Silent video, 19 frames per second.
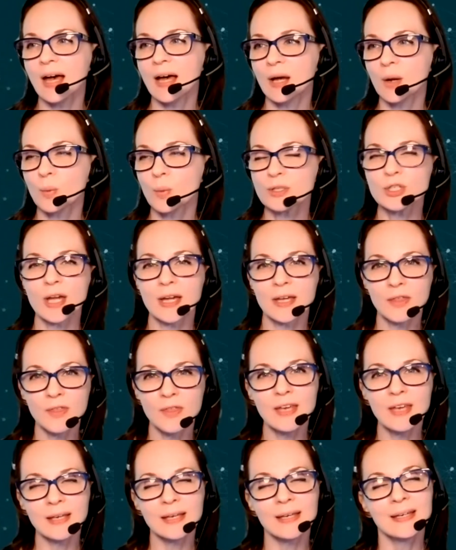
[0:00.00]
which I
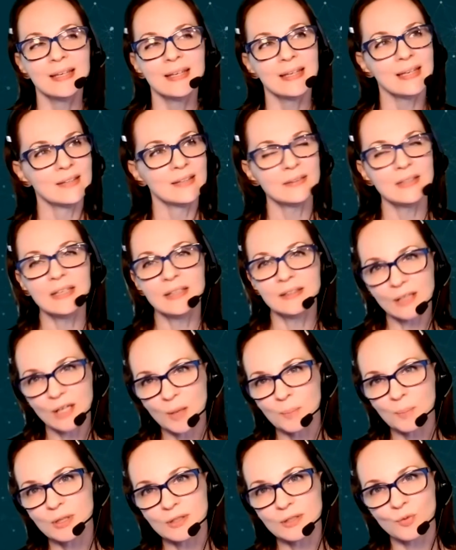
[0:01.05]
think in the
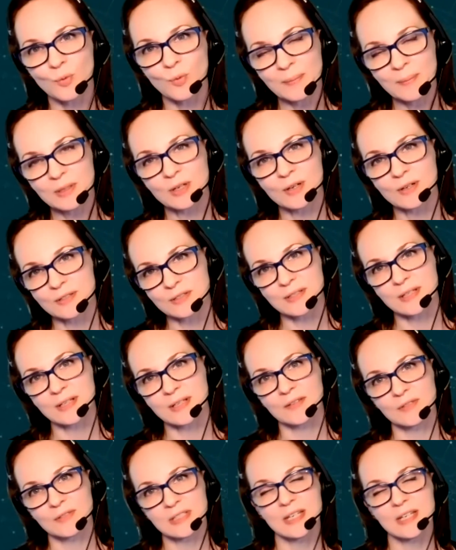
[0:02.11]
couple of webinars that
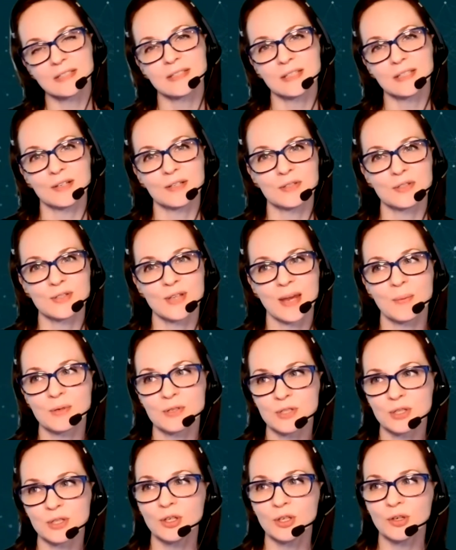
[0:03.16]
I've attended on
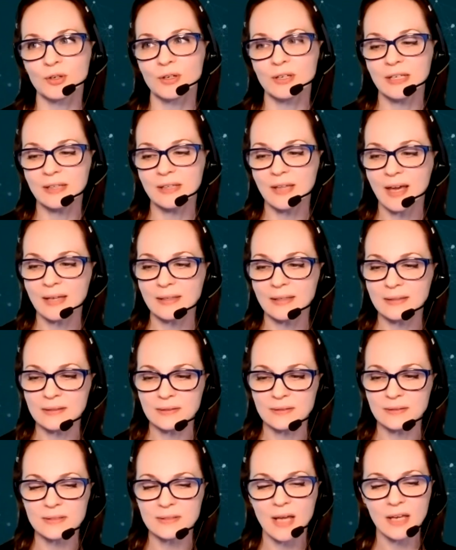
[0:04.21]
cybersecurity, that
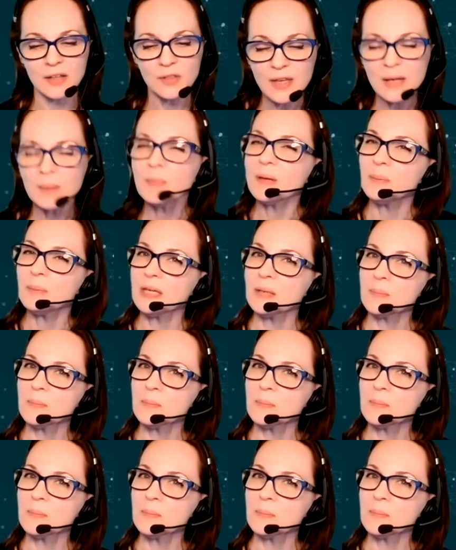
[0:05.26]
is, I think, maybe a